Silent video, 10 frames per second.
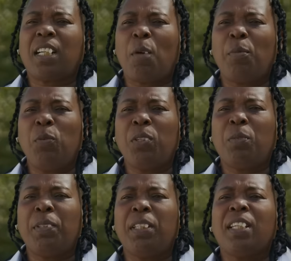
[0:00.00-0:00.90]
are coming
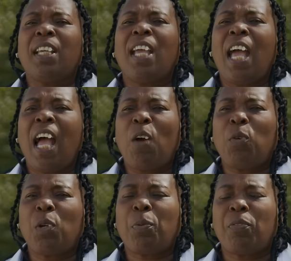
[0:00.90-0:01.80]
with me, I
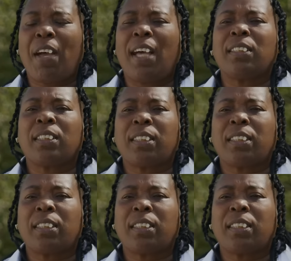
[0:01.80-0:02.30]
want to provide the